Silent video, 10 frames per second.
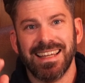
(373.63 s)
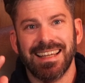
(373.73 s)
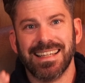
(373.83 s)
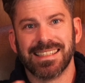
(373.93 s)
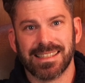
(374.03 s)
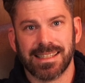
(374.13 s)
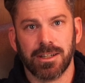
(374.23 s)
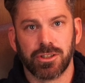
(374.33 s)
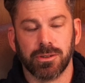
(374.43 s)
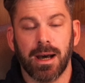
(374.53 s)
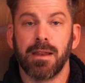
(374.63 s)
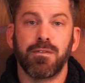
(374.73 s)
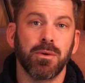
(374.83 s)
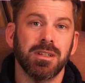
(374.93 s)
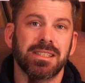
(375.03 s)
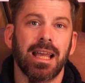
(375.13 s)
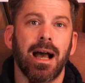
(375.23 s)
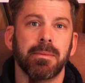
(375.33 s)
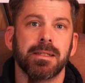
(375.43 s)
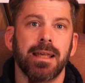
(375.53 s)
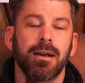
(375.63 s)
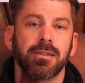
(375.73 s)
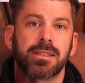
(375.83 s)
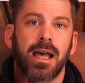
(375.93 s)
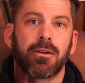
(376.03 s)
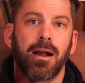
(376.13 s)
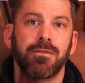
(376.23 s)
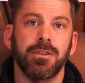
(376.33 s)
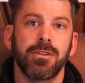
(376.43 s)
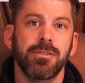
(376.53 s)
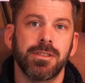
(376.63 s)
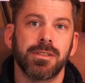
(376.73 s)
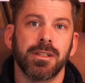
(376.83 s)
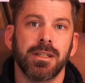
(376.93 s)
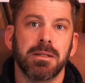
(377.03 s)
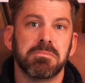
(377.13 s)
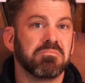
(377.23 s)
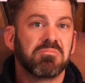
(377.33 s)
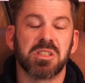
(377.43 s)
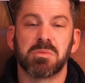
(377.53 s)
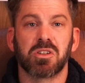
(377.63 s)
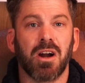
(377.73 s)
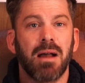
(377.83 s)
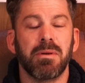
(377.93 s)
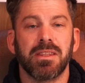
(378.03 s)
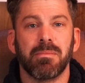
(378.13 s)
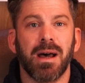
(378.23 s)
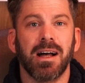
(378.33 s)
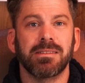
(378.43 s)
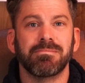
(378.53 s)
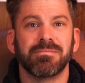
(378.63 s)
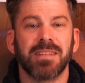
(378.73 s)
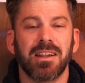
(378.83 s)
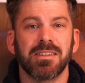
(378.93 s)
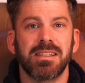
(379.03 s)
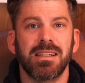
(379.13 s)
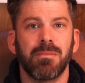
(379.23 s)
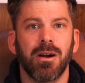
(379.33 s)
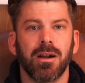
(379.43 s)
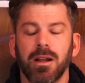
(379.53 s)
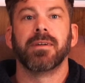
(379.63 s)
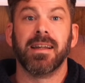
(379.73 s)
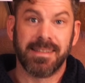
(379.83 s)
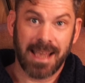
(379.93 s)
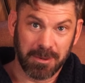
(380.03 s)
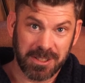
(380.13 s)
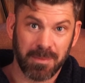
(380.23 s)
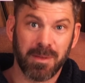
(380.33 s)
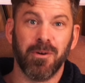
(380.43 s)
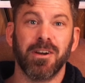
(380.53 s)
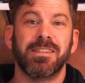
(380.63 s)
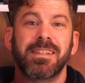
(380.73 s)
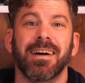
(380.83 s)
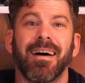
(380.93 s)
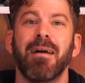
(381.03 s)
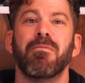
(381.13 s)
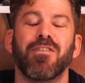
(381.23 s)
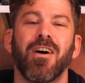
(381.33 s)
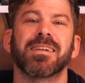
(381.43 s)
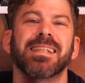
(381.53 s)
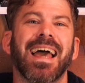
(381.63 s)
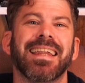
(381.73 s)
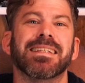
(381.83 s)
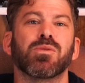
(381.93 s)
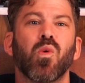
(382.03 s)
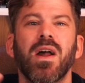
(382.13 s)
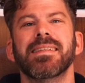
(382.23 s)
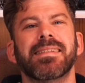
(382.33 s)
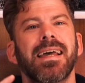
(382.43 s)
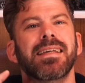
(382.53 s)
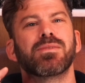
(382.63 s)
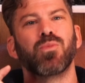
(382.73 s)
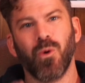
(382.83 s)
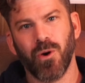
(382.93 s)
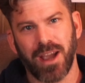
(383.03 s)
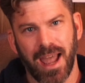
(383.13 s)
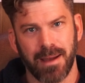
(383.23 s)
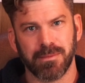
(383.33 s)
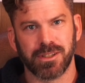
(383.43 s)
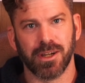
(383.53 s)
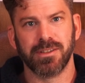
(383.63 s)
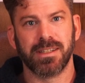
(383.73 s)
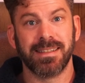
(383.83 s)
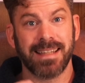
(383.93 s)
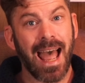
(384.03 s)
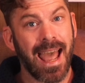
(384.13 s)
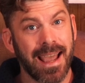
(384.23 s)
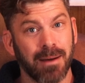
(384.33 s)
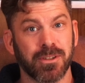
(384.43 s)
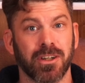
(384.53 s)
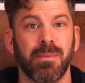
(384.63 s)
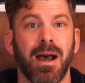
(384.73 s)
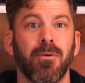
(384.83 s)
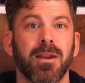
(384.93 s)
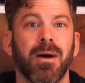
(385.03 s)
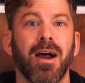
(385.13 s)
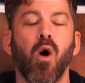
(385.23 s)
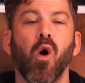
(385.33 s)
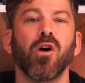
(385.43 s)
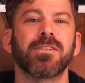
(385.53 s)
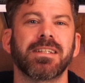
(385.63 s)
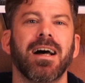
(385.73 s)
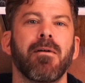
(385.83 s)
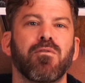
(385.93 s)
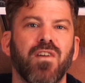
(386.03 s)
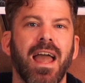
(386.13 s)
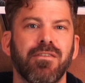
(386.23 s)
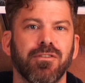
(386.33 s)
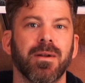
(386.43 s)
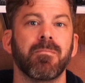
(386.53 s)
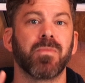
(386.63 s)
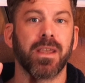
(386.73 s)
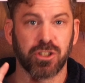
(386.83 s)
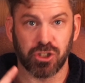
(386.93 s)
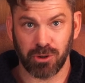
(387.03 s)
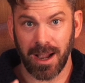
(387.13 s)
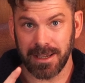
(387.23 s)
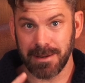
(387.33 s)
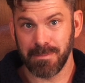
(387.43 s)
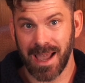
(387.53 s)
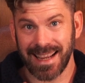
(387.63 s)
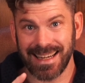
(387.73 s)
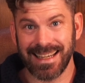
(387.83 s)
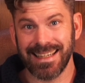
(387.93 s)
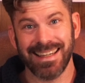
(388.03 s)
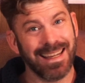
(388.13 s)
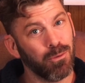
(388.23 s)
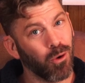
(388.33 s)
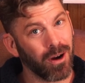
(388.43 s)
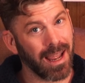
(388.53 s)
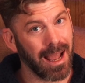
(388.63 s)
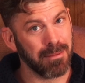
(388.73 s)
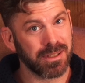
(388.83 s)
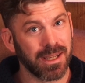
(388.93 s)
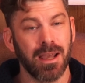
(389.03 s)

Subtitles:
is essential. And if you want to stay up to date on Starcraft news, subscribe, hit the bell, and I'll see you tomorrow. Tabletop of the morning to you, I'm Fox, and it's Wednesday's Wargame. So today I'm talking about one of my all-time favorite Australian-made indie wargames